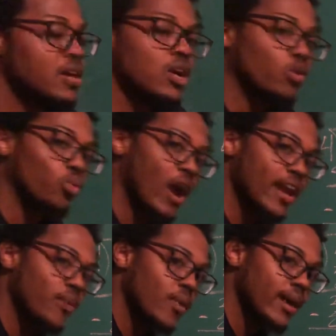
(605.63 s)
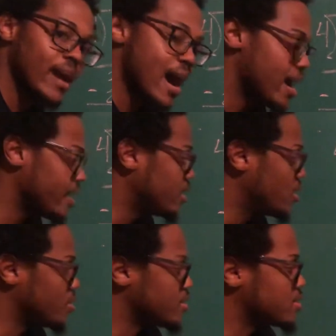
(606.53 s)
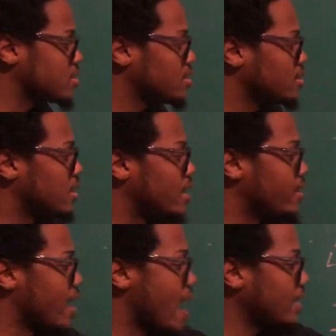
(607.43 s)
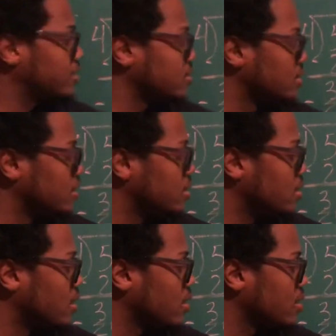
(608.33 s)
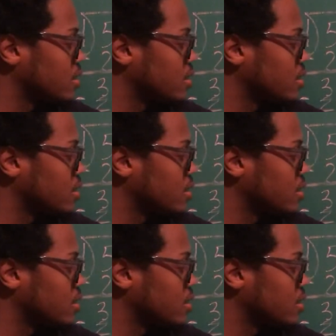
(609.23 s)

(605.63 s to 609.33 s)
Right away, I noticed that actually, look,